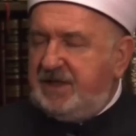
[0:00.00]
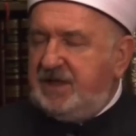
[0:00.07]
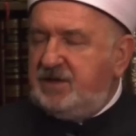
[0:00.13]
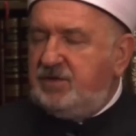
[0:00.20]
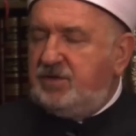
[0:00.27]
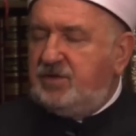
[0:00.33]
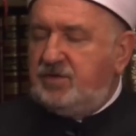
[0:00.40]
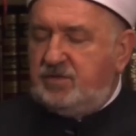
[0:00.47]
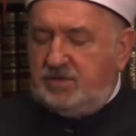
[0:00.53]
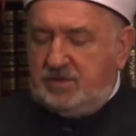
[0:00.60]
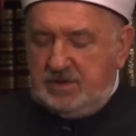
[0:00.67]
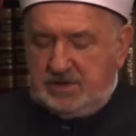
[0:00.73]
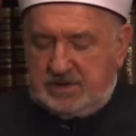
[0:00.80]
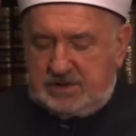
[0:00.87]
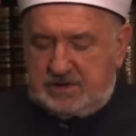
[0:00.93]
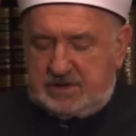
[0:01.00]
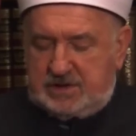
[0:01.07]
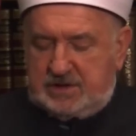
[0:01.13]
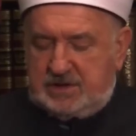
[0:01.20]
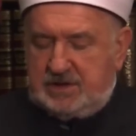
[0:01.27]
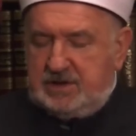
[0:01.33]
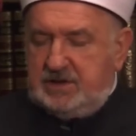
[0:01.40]
I know
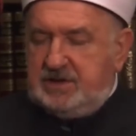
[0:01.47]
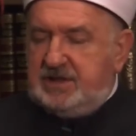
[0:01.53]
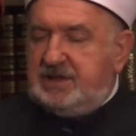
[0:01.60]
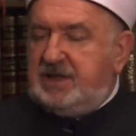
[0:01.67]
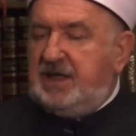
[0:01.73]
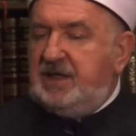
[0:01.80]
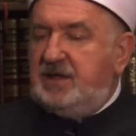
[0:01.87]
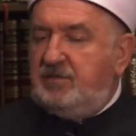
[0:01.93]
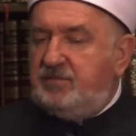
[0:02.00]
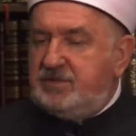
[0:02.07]
that I am